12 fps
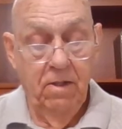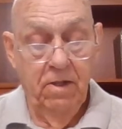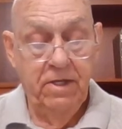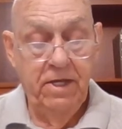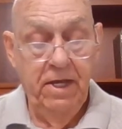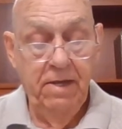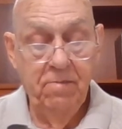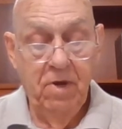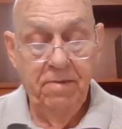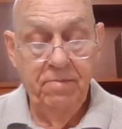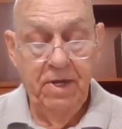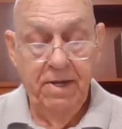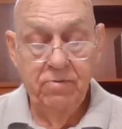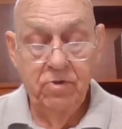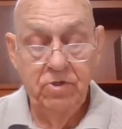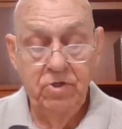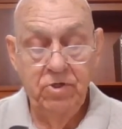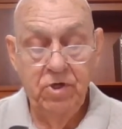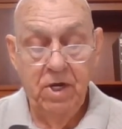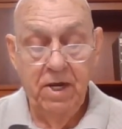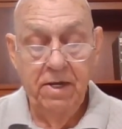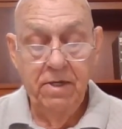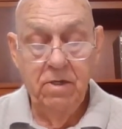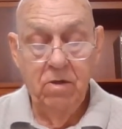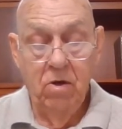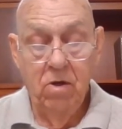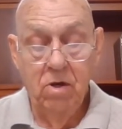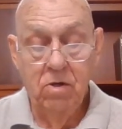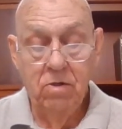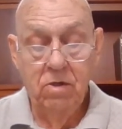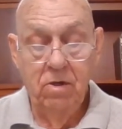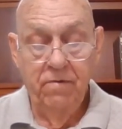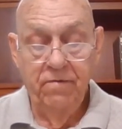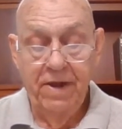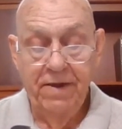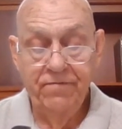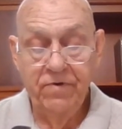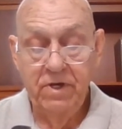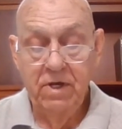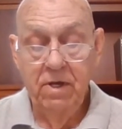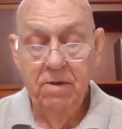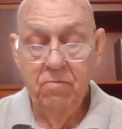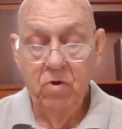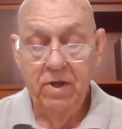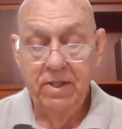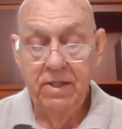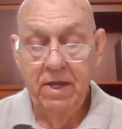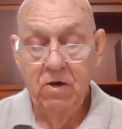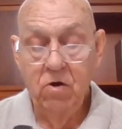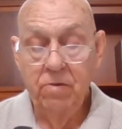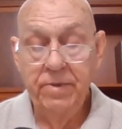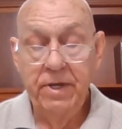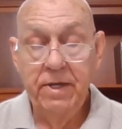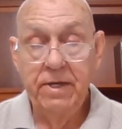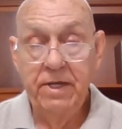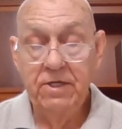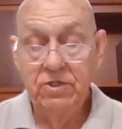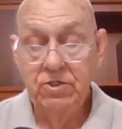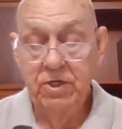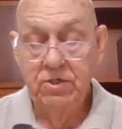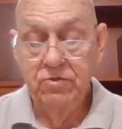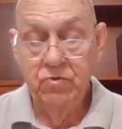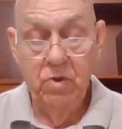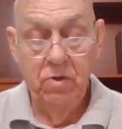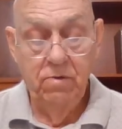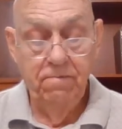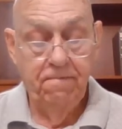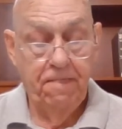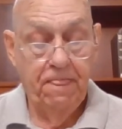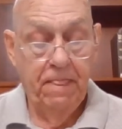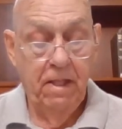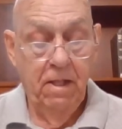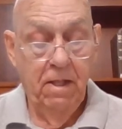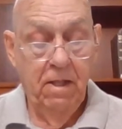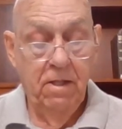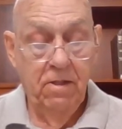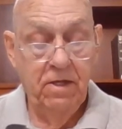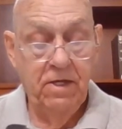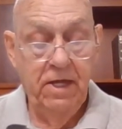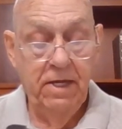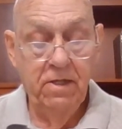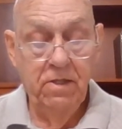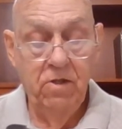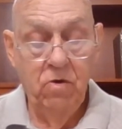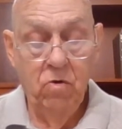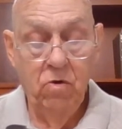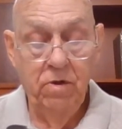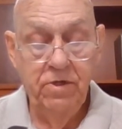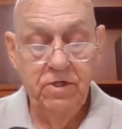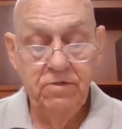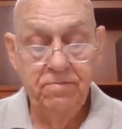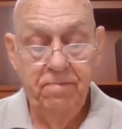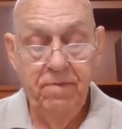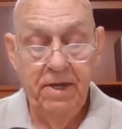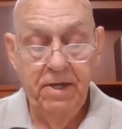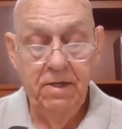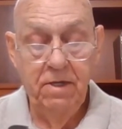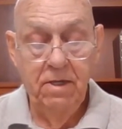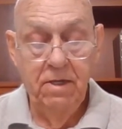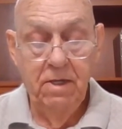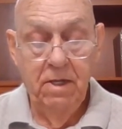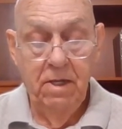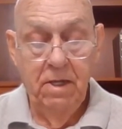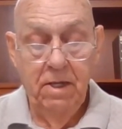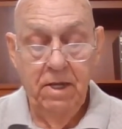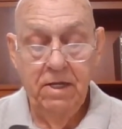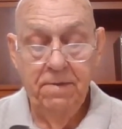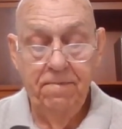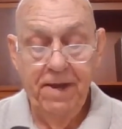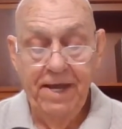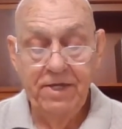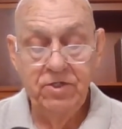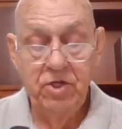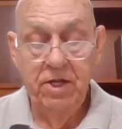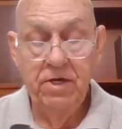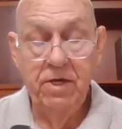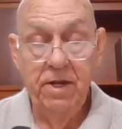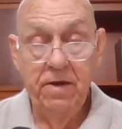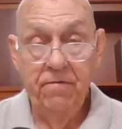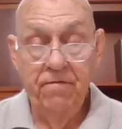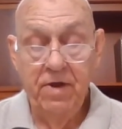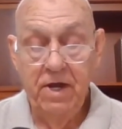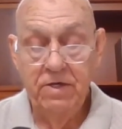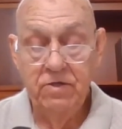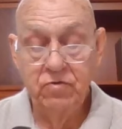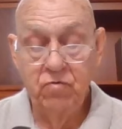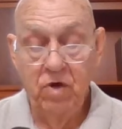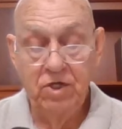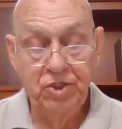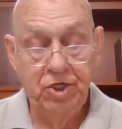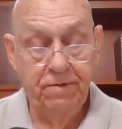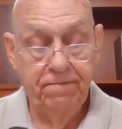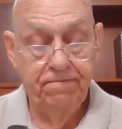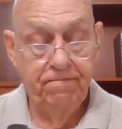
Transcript: The king might be able to unite all of Africa and bring that army against Israel. The king of the north has been, in the past, identified as Russia.